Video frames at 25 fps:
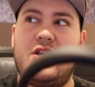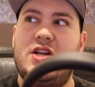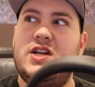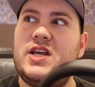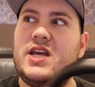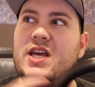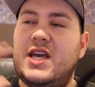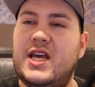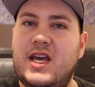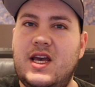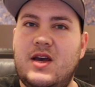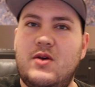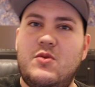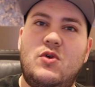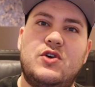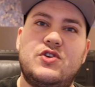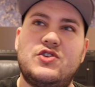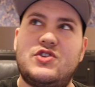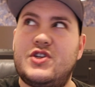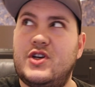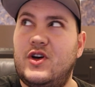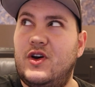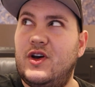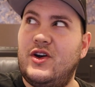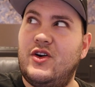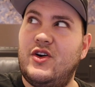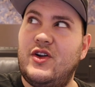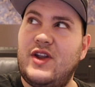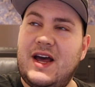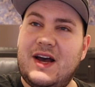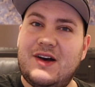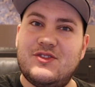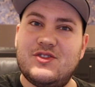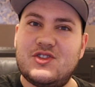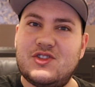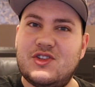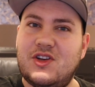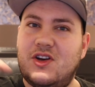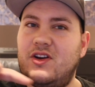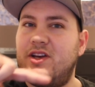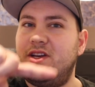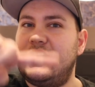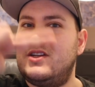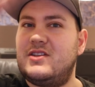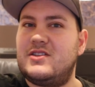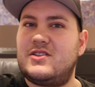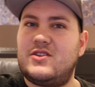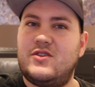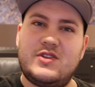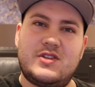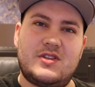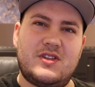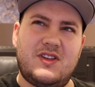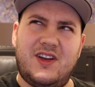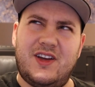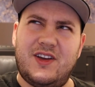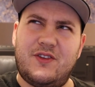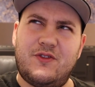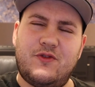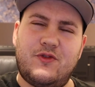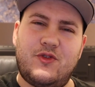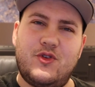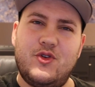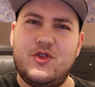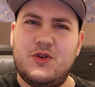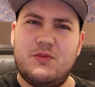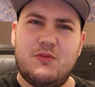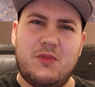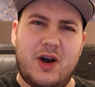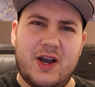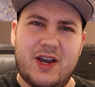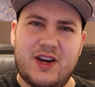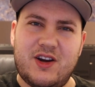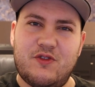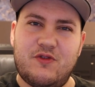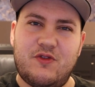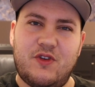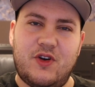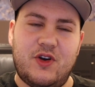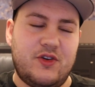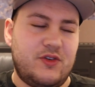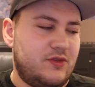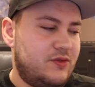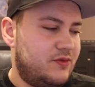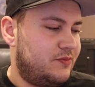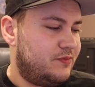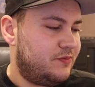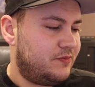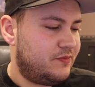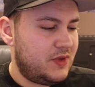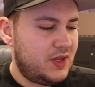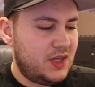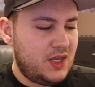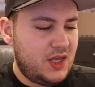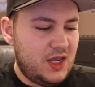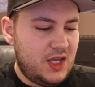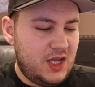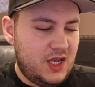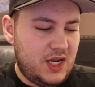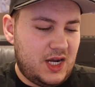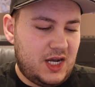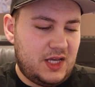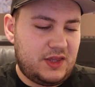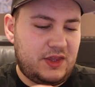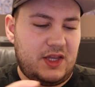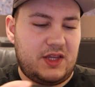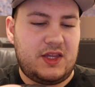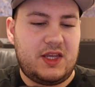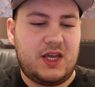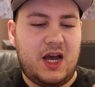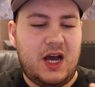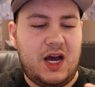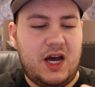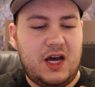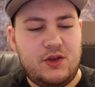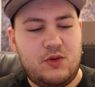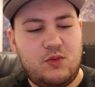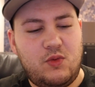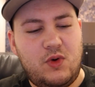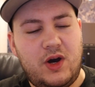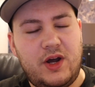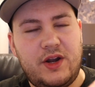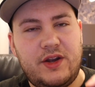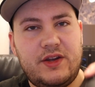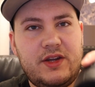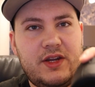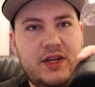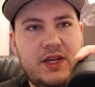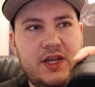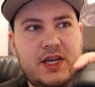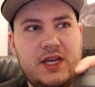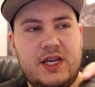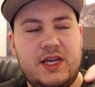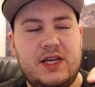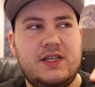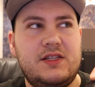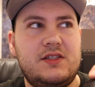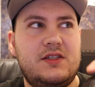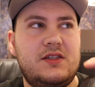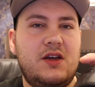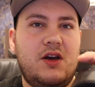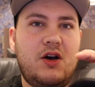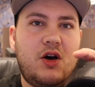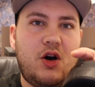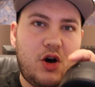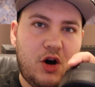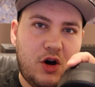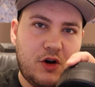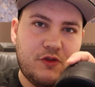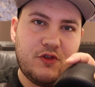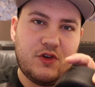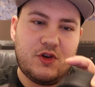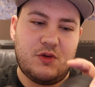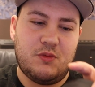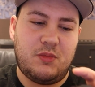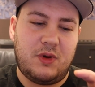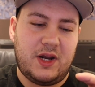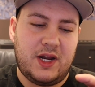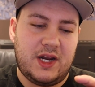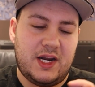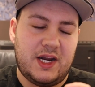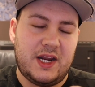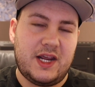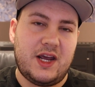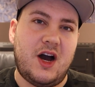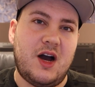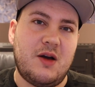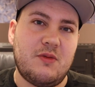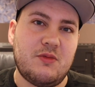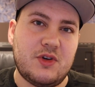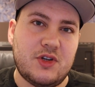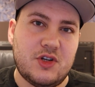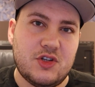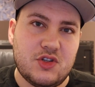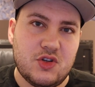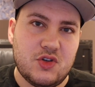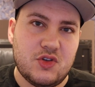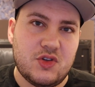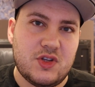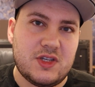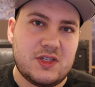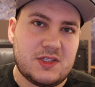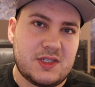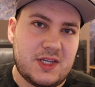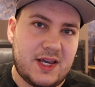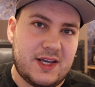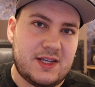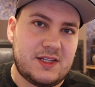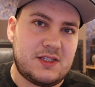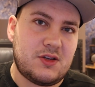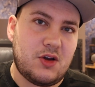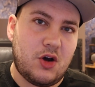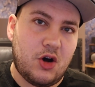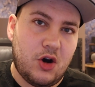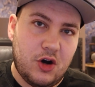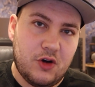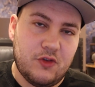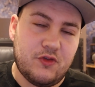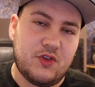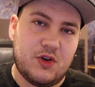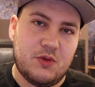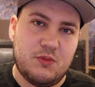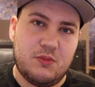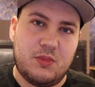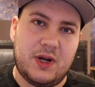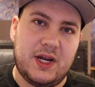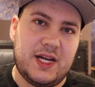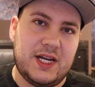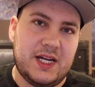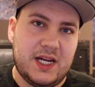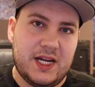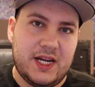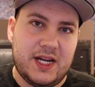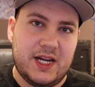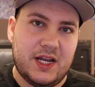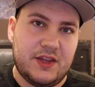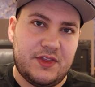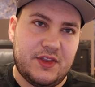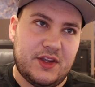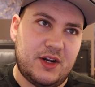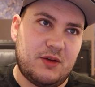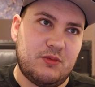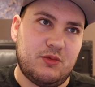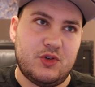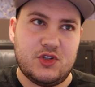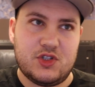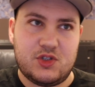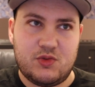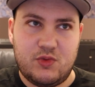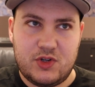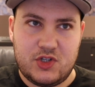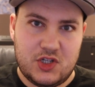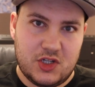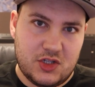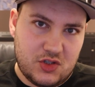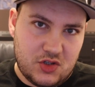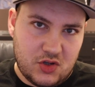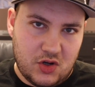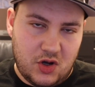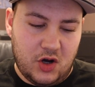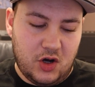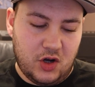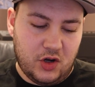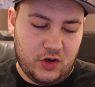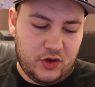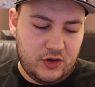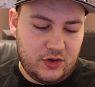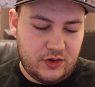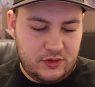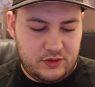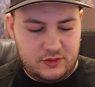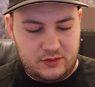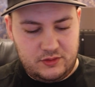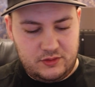can hear what's going on outside, so it's like through the microphone. And then the other one is off completely. I'm going to do this test off completely and then I'm going to switch it to on.